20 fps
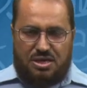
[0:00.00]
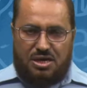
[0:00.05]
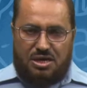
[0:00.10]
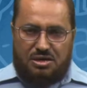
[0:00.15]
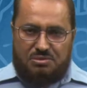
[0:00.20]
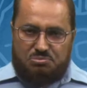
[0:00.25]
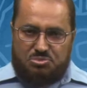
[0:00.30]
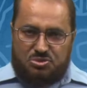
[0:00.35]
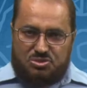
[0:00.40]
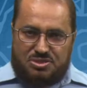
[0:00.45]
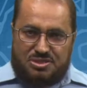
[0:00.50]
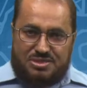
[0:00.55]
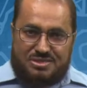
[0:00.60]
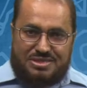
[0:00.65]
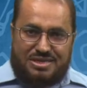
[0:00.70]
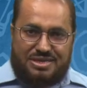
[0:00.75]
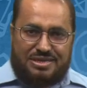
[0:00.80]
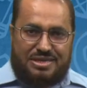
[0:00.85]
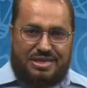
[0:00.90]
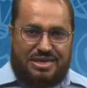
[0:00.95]
and put
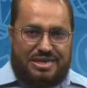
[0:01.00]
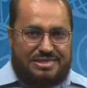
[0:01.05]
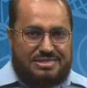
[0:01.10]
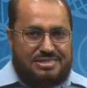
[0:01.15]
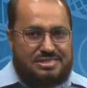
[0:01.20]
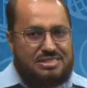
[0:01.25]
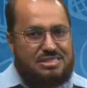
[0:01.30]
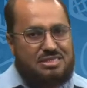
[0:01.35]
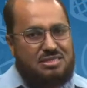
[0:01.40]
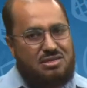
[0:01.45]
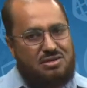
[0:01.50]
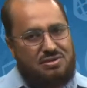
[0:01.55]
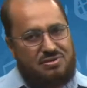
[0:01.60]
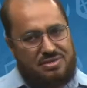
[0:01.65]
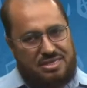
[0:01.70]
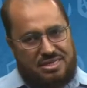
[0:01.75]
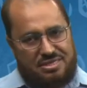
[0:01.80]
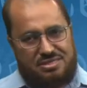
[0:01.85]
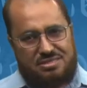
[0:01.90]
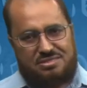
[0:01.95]
it in its
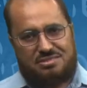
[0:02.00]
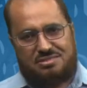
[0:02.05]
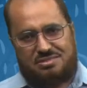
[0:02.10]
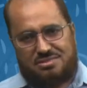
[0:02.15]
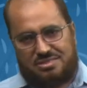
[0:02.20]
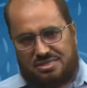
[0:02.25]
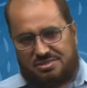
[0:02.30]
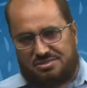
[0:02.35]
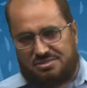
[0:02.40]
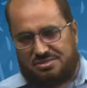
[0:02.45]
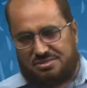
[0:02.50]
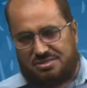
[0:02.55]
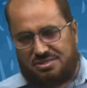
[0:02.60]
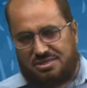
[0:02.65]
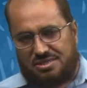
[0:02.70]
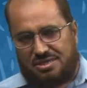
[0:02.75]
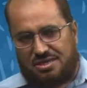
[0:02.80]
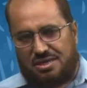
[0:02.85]
correct tense.